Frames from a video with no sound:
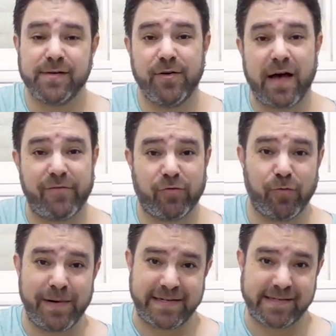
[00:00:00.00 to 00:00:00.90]
you have a
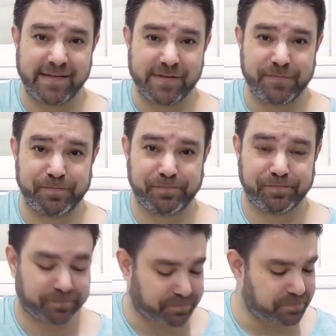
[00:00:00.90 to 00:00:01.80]
chromaticism.
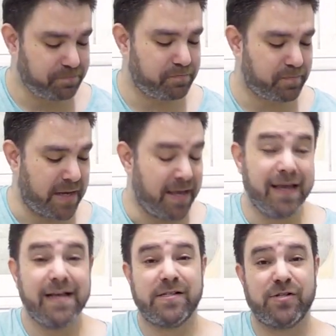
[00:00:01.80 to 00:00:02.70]

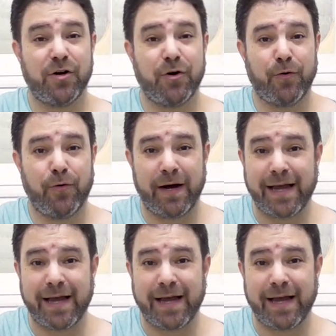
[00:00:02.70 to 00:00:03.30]
So